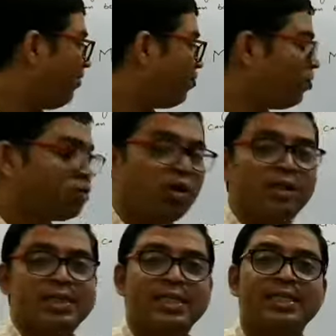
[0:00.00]
to solve
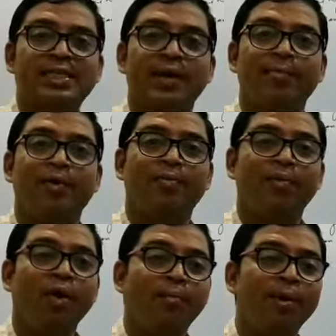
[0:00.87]
such type of
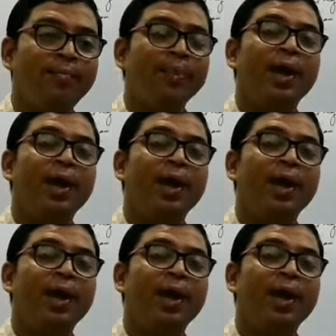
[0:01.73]
problem,